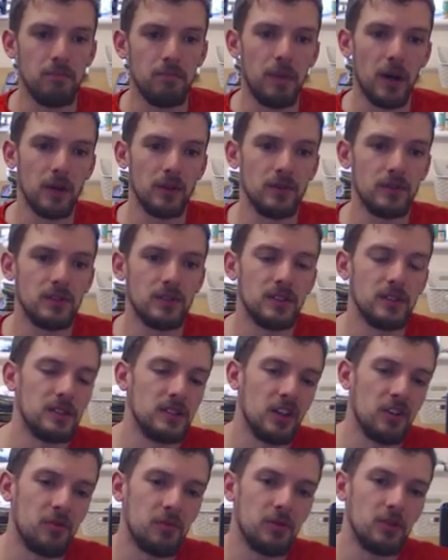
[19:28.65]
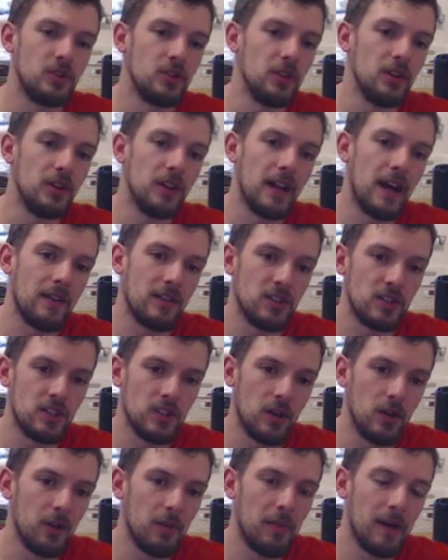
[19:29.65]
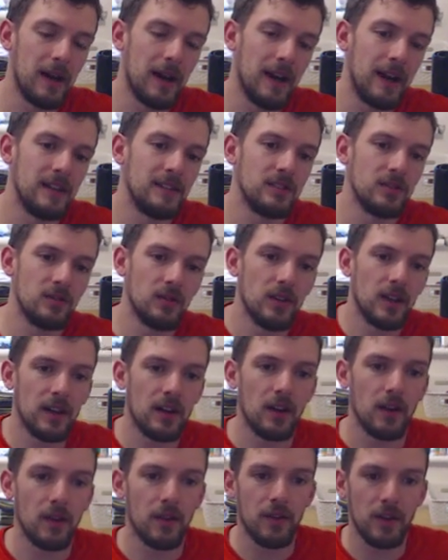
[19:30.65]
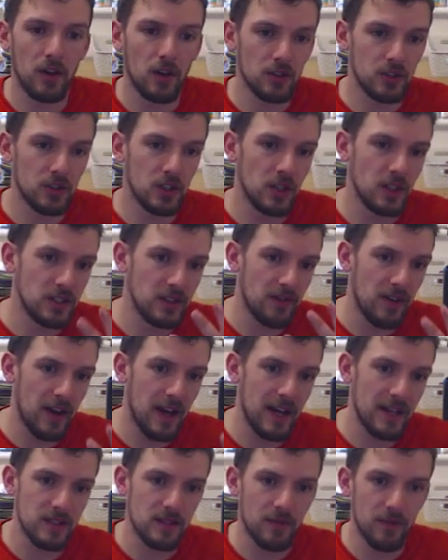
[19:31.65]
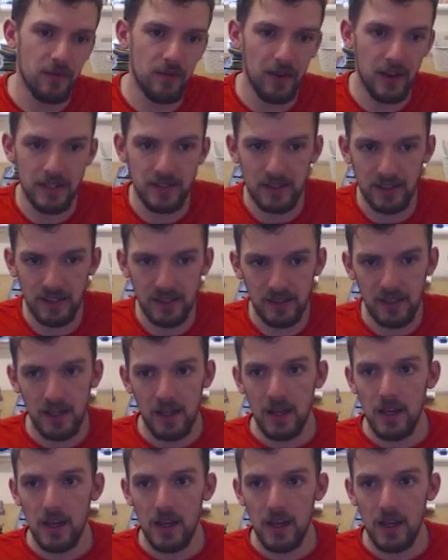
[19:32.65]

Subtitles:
bones and stuff protruding out of the shoulder pads and all that kind of thing, alternative heads and faces.